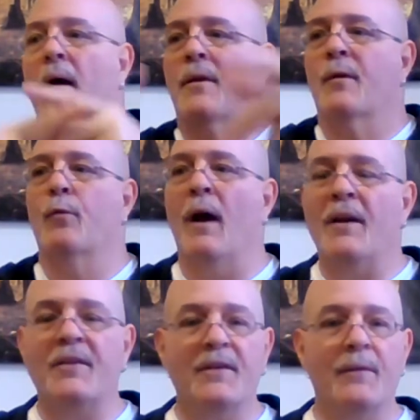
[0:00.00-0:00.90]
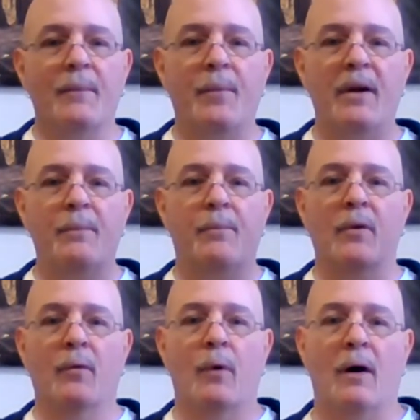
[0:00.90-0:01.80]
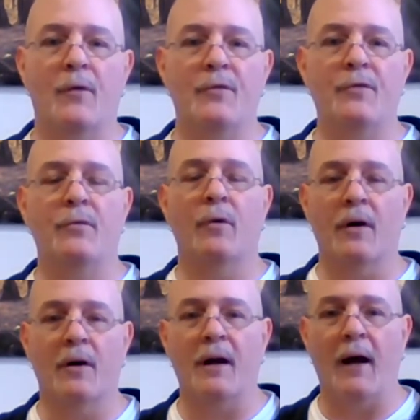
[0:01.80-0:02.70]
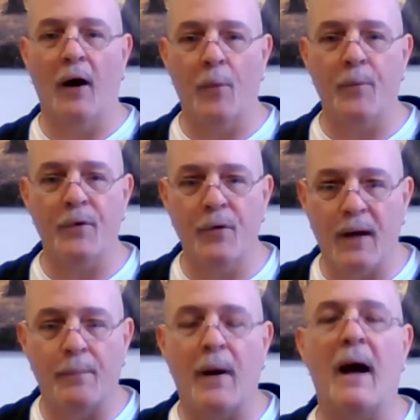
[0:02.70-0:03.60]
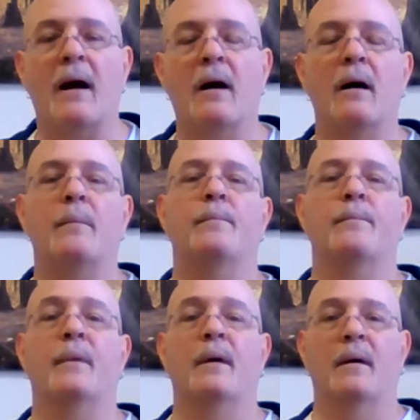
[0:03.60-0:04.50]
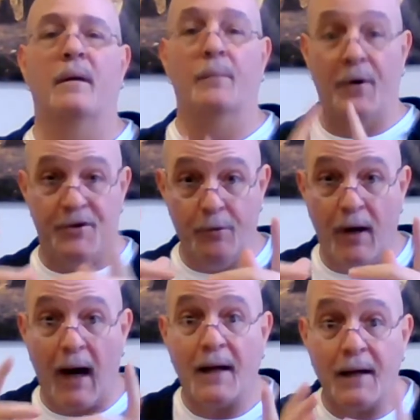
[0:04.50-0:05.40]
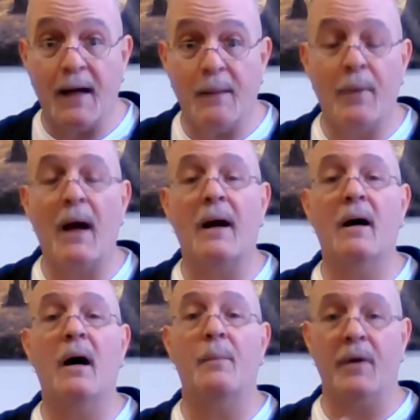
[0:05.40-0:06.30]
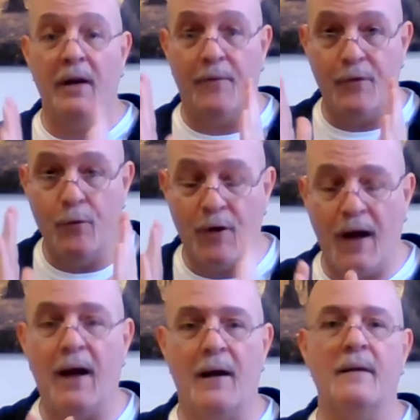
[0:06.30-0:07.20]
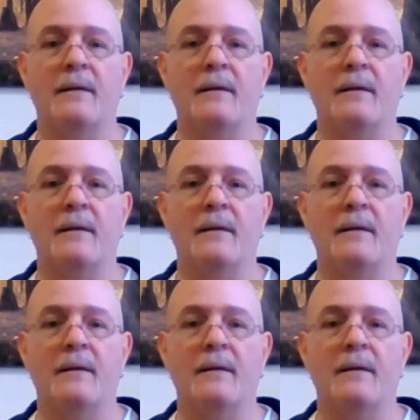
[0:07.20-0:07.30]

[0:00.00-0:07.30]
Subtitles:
the rest of the people around you are going to help you get back up. But you got to get back up if you can.